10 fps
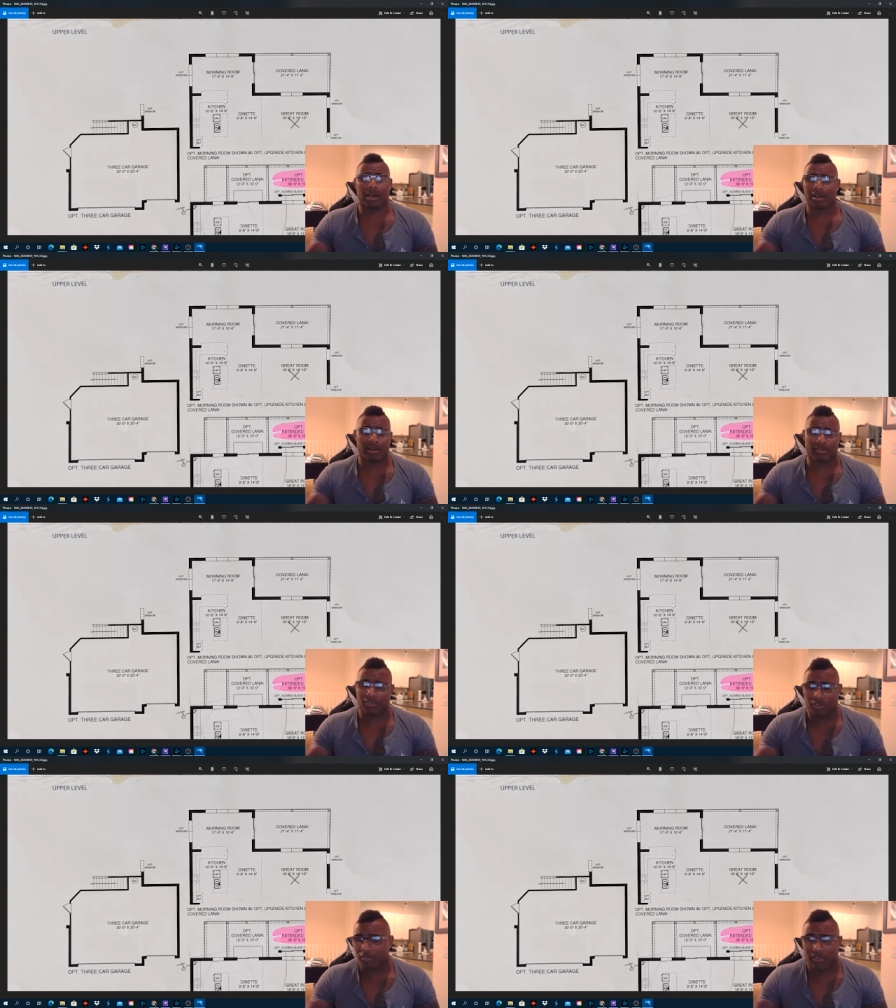I don't have a
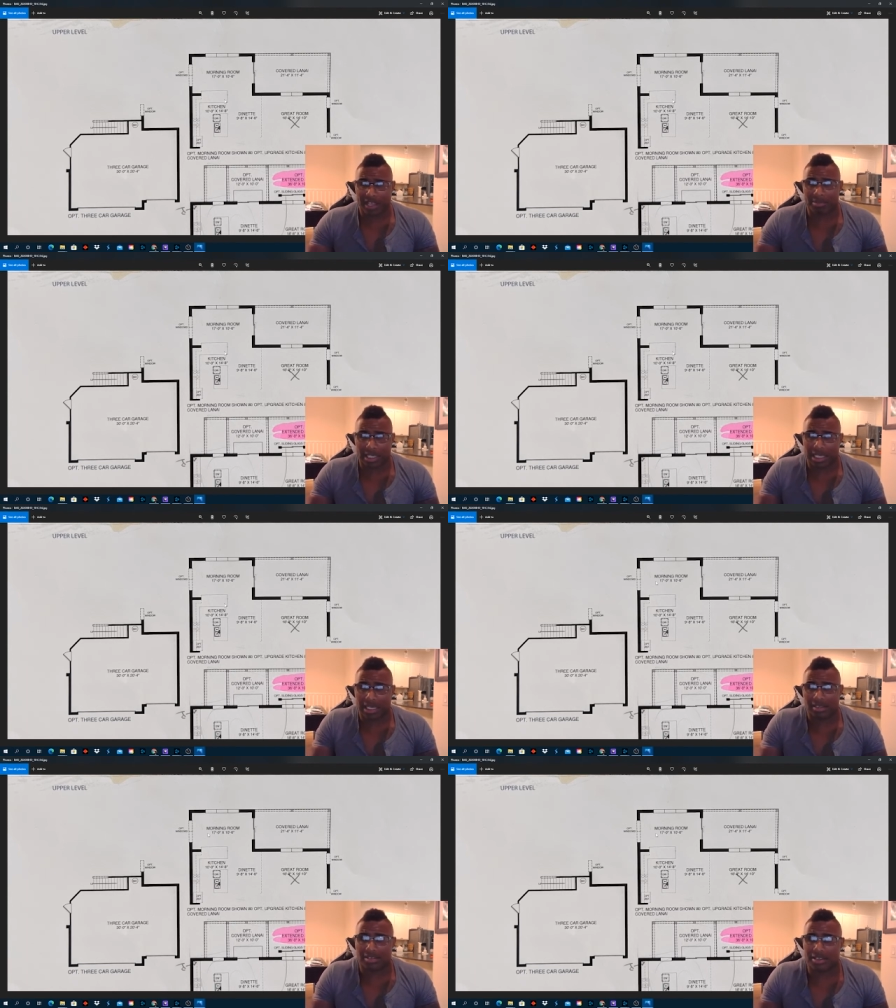full family
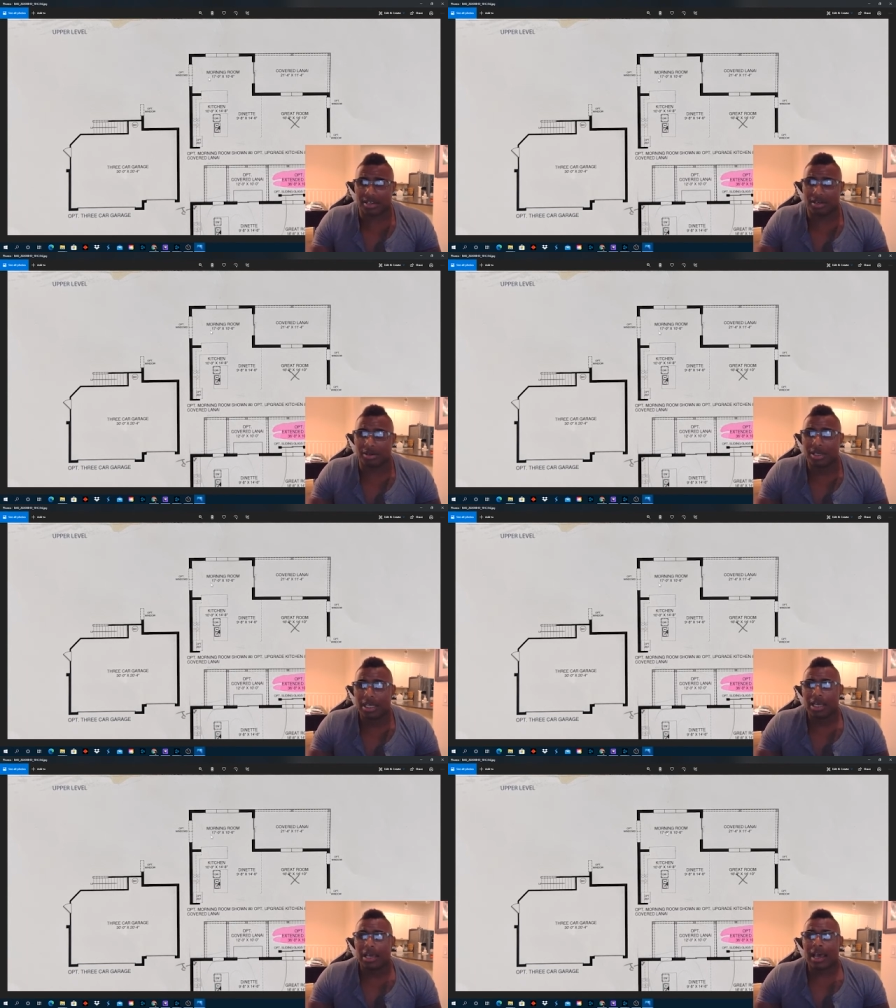yet. So
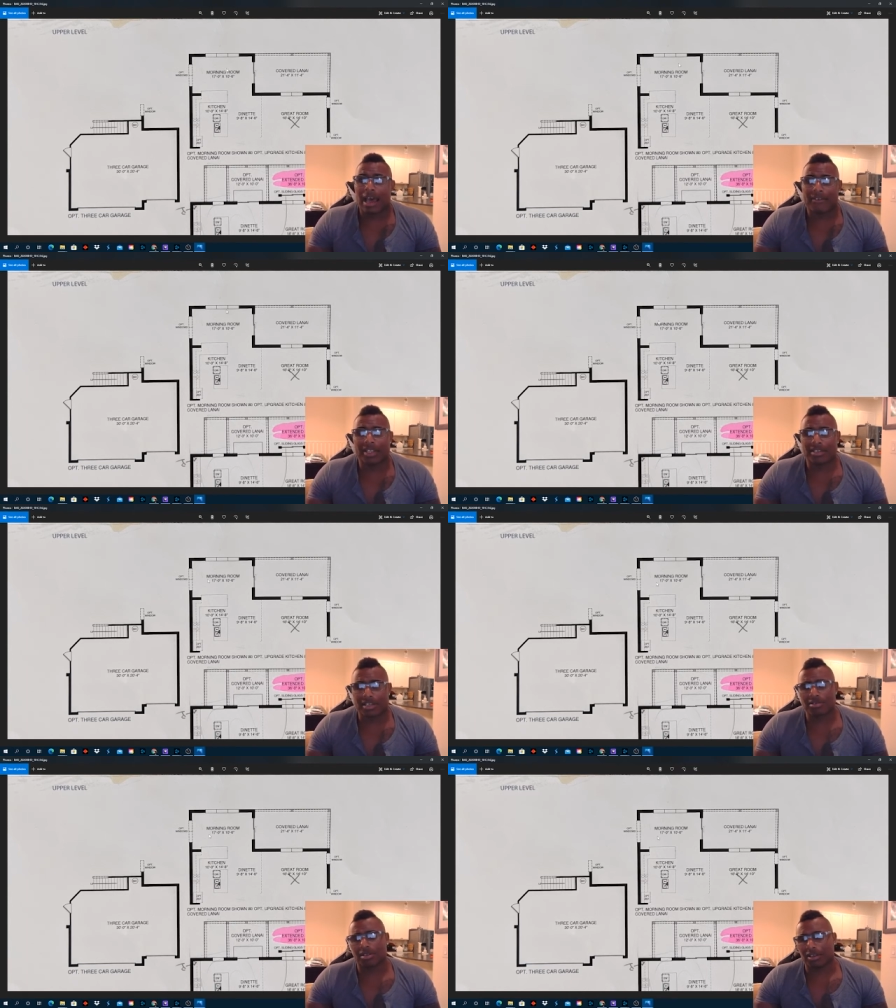having this
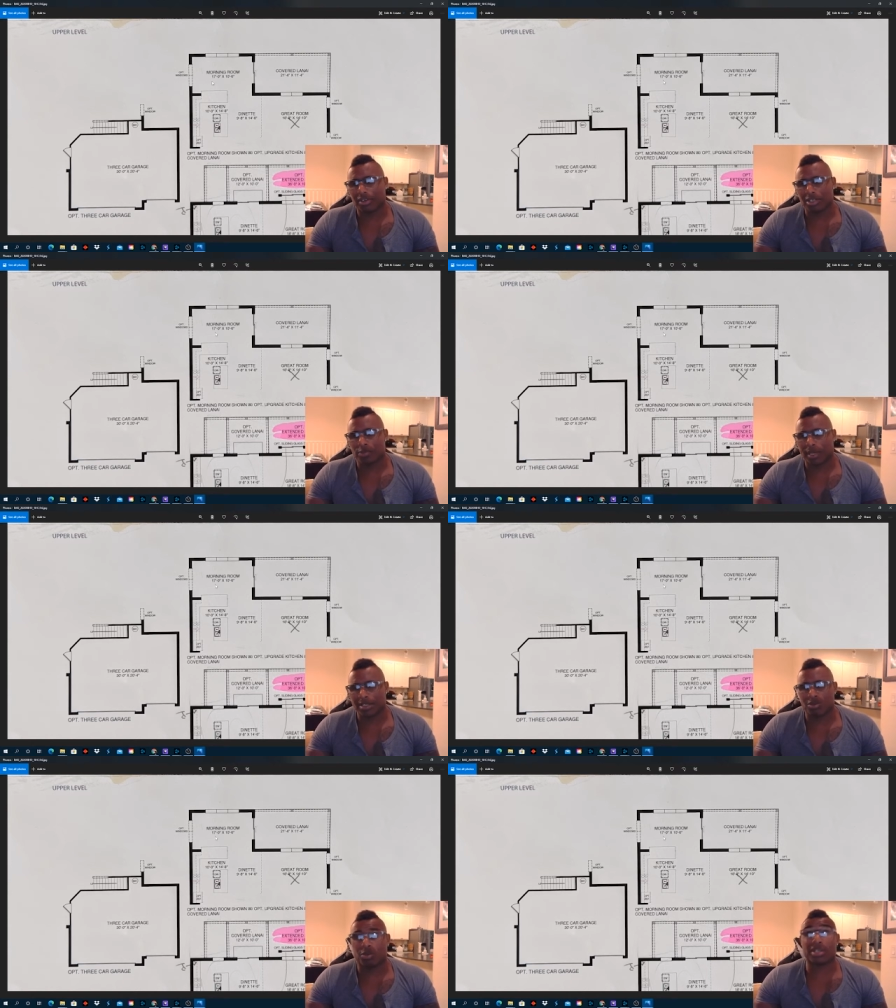extra living
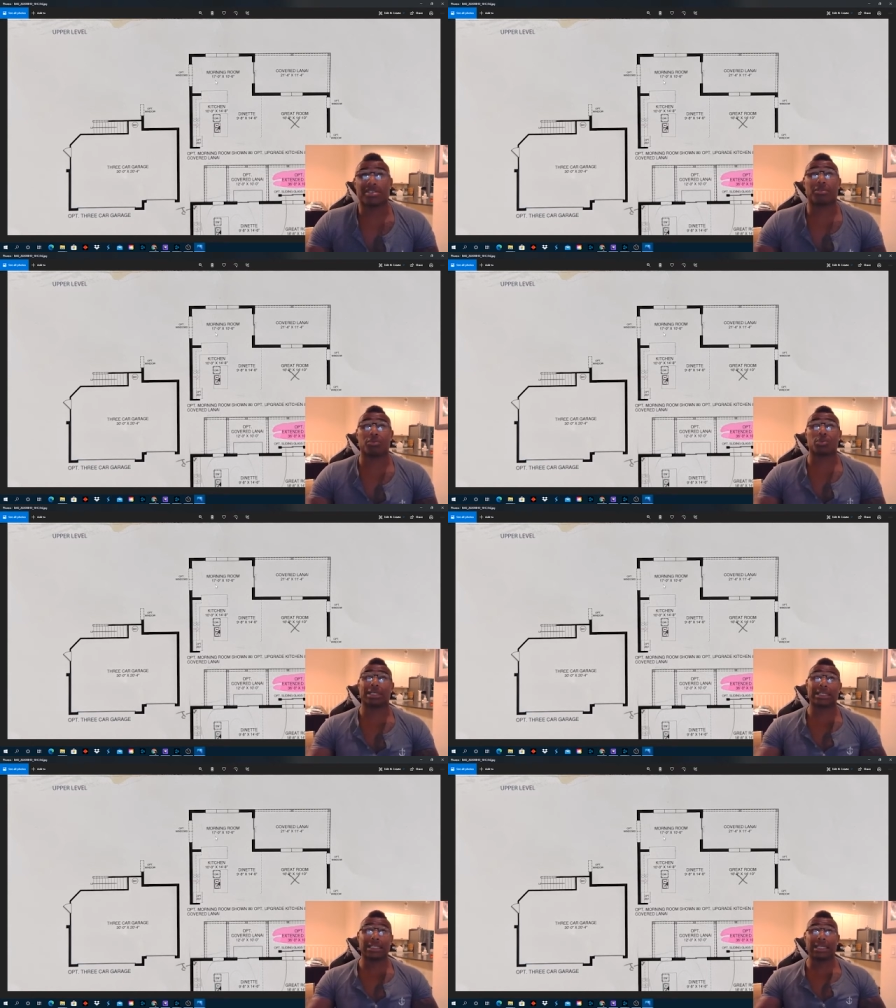space wasn't
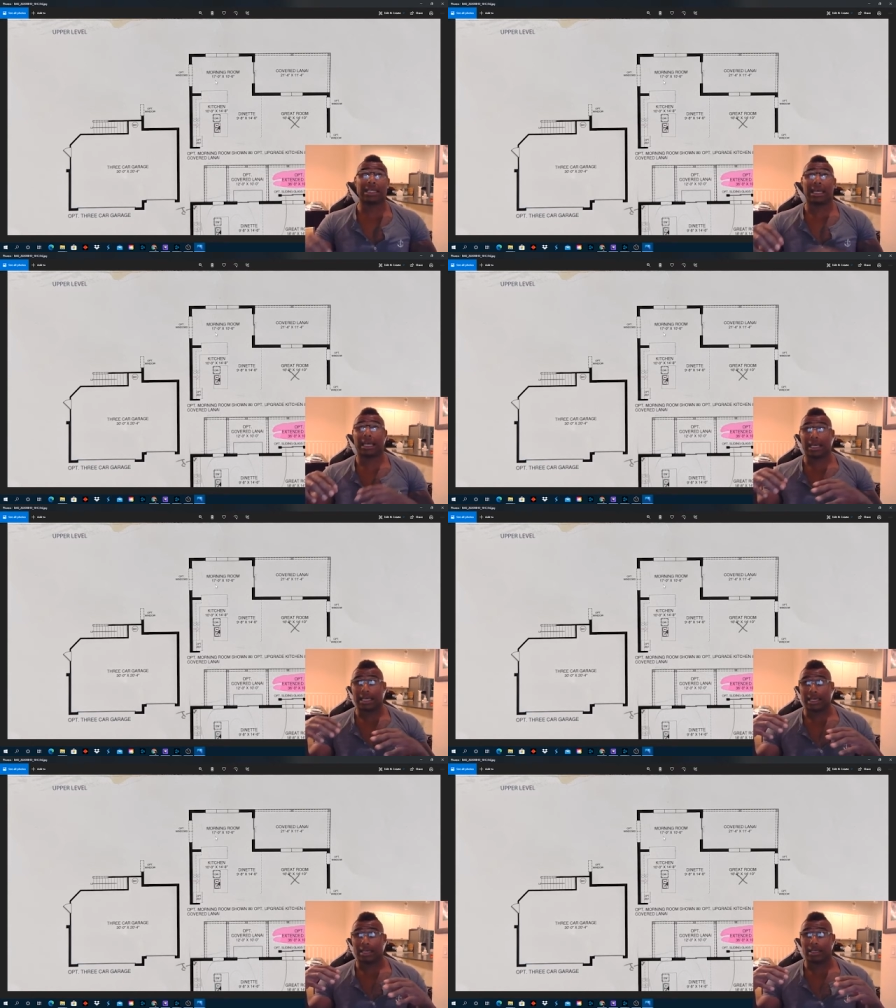really
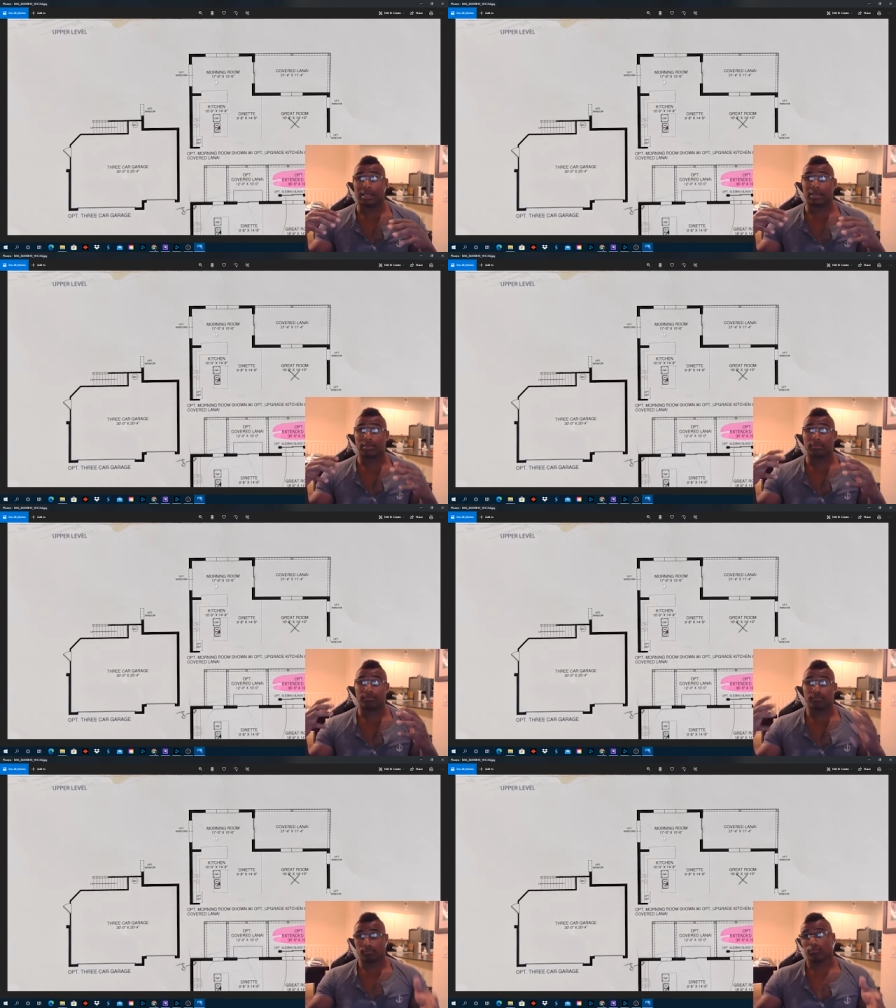a
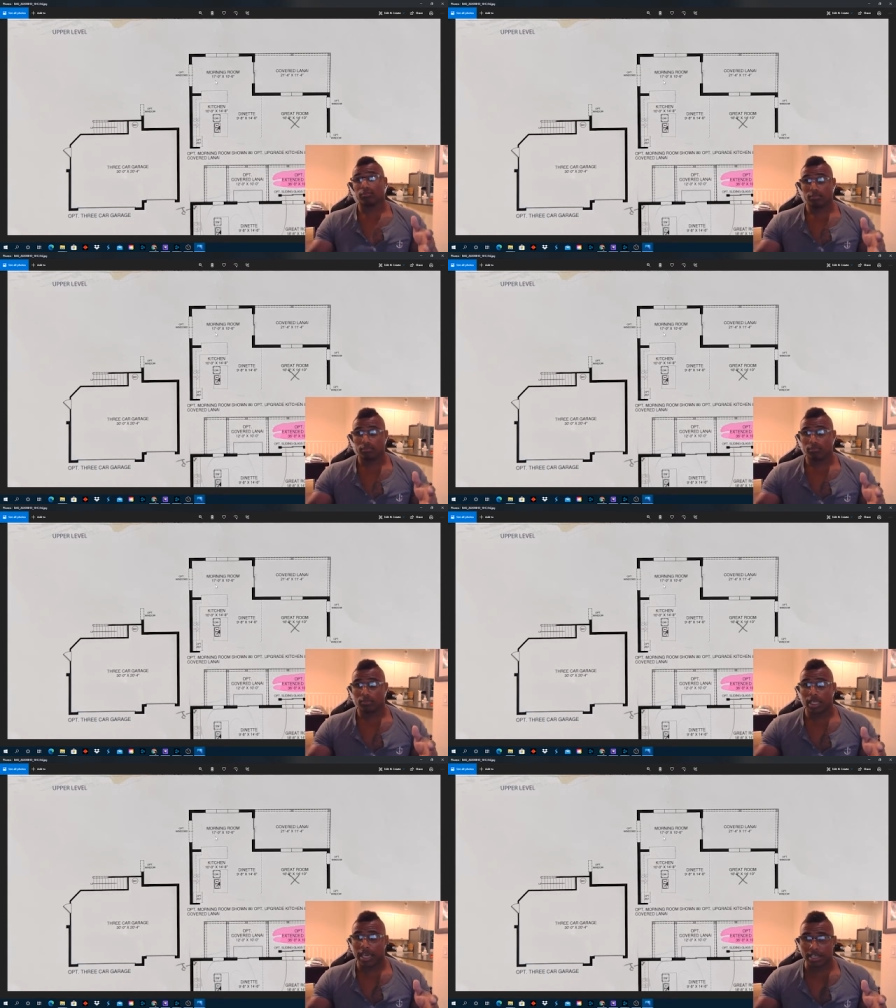
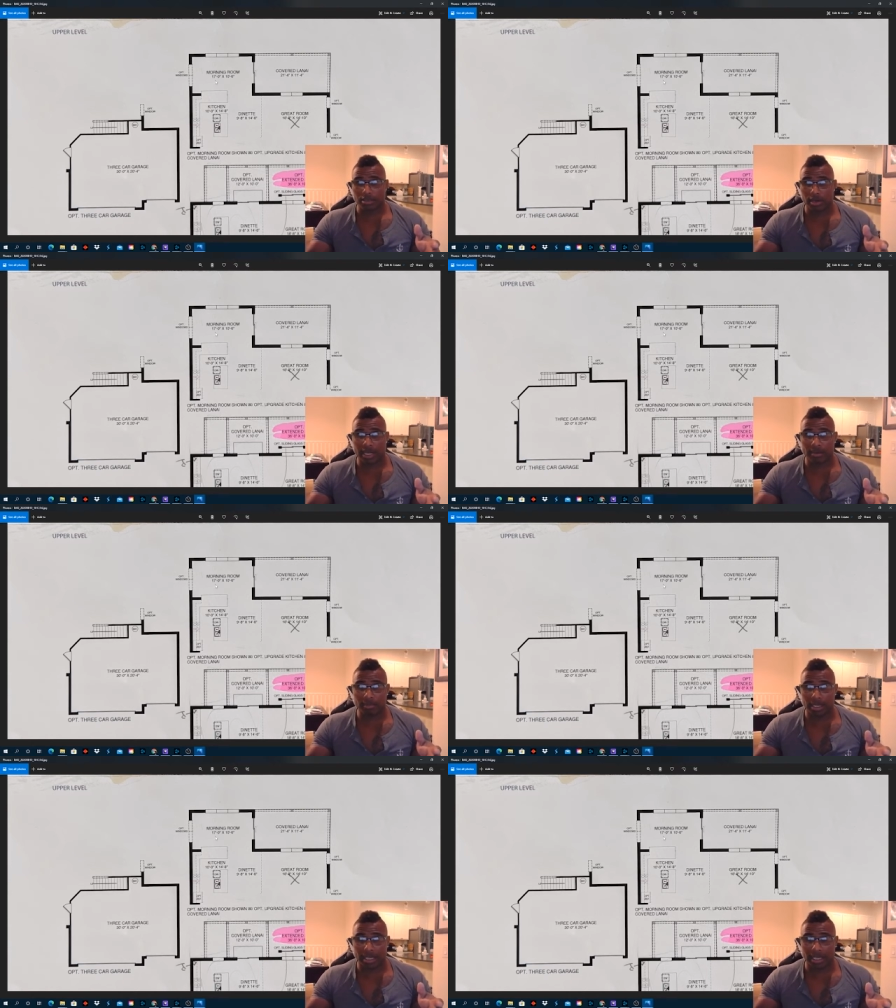cash
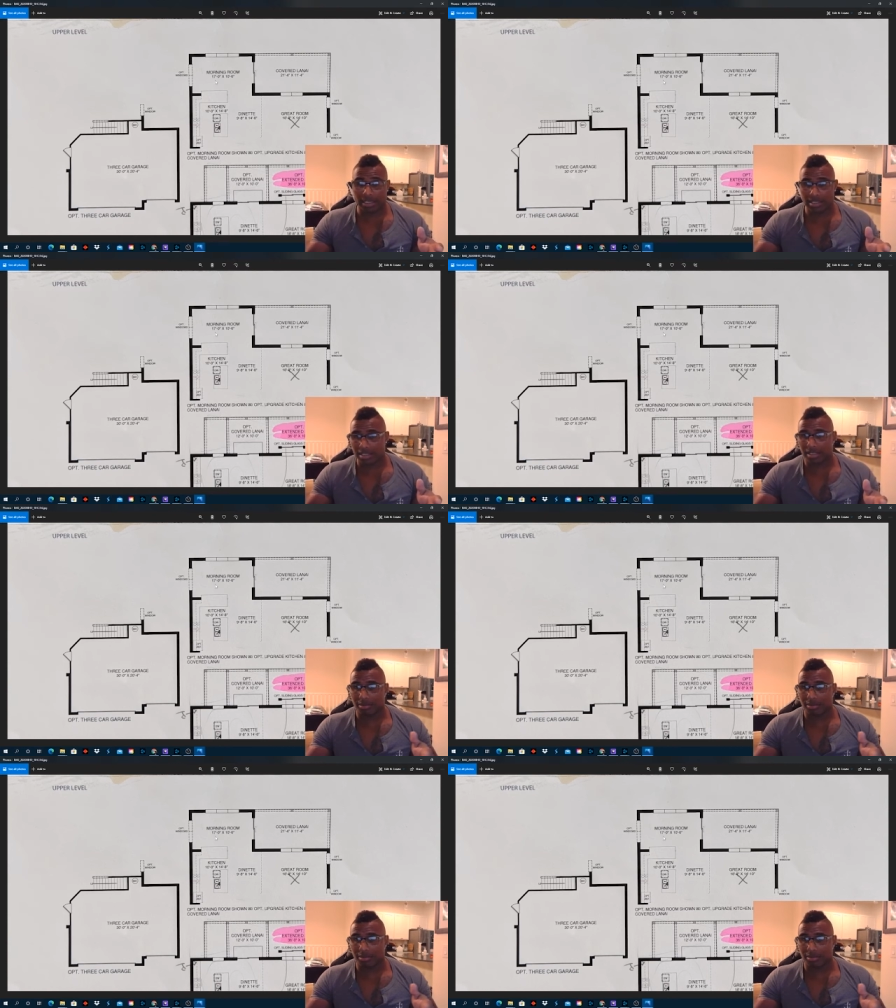grab, I guess. It